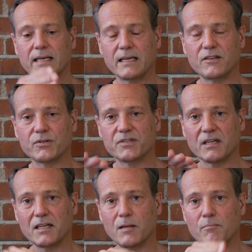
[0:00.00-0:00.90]
There's a
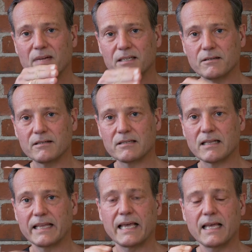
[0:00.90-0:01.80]
little muscle
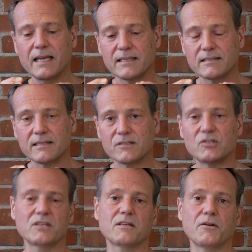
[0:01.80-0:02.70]
sling that sits
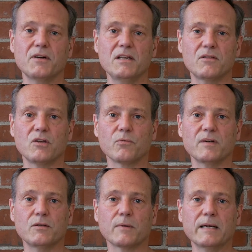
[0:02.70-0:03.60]
just underneath the
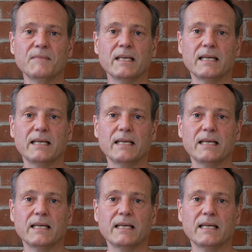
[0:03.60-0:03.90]
urethra,